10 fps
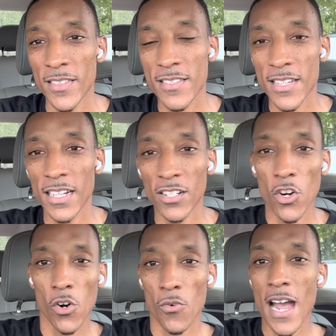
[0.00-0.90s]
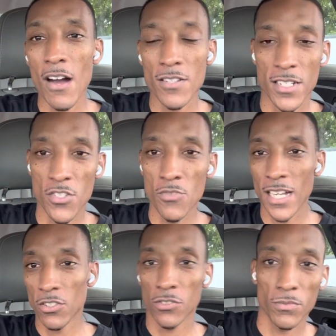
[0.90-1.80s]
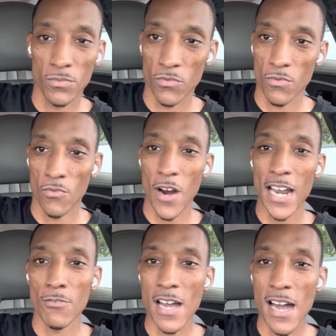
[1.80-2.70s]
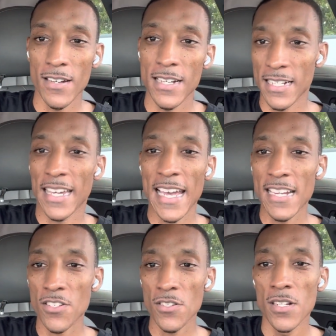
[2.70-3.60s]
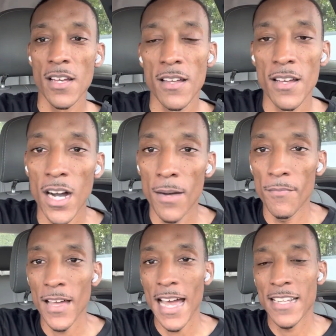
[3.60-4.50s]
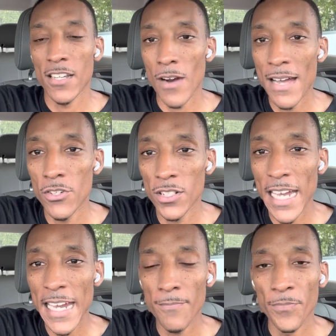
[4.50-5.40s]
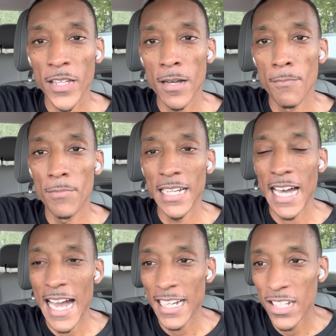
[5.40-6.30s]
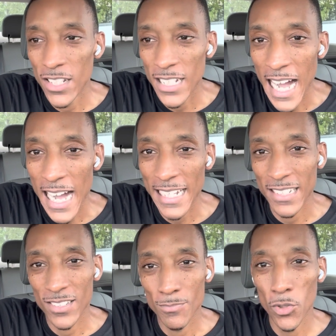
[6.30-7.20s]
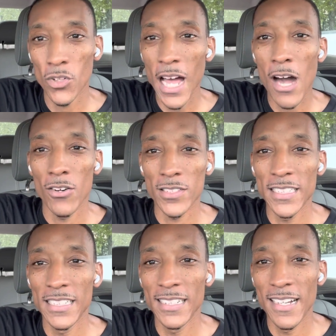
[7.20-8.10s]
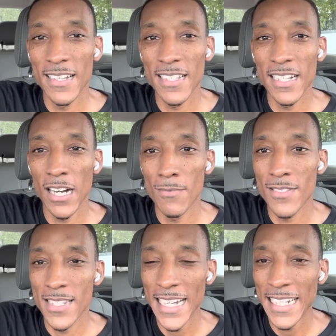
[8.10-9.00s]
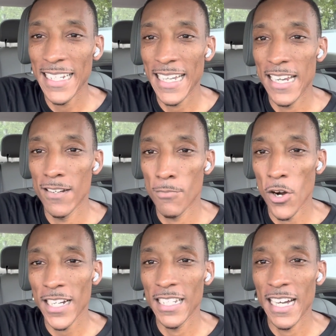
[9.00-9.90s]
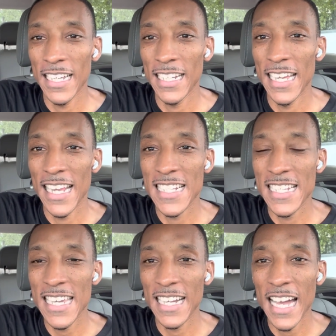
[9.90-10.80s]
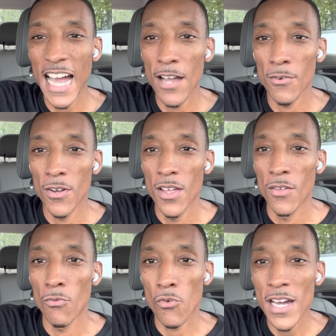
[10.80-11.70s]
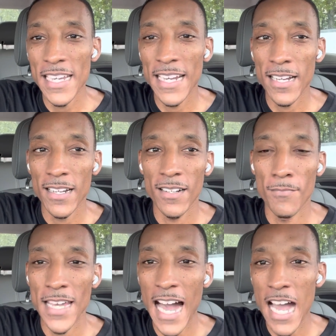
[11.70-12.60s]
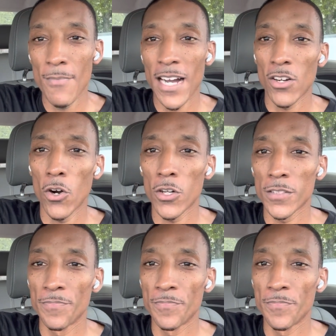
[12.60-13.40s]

to go around to do my little ride around and then cancel um, at the arrival gate. But I, I pull out the um, ticketing gate of the parking lot and I see a guy running behind my car.